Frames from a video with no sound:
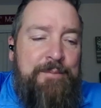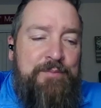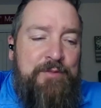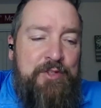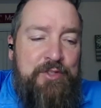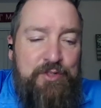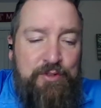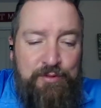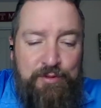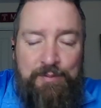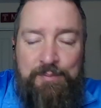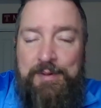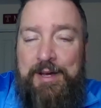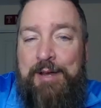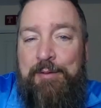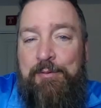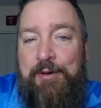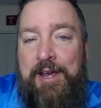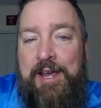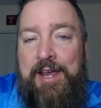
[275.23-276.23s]
shoot them
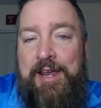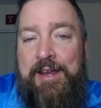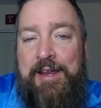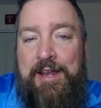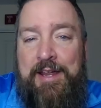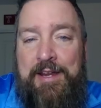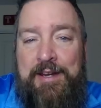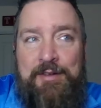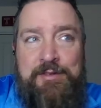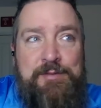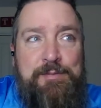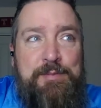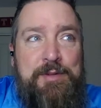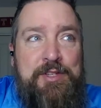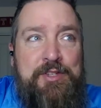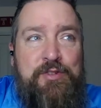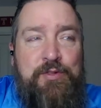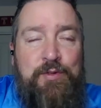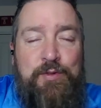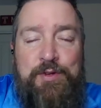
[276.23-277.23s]
my way, and I'll be
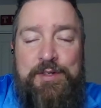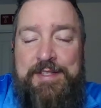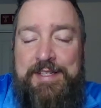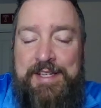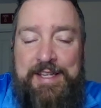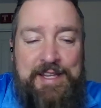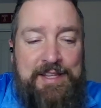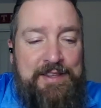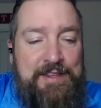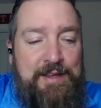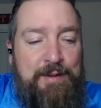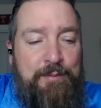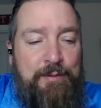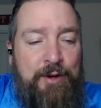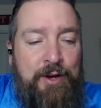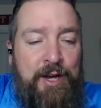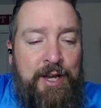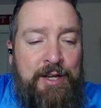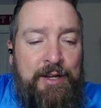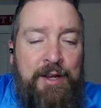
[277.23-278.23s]
sure to get them
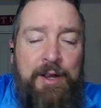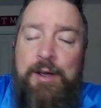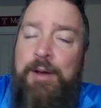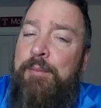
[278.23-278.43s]
on.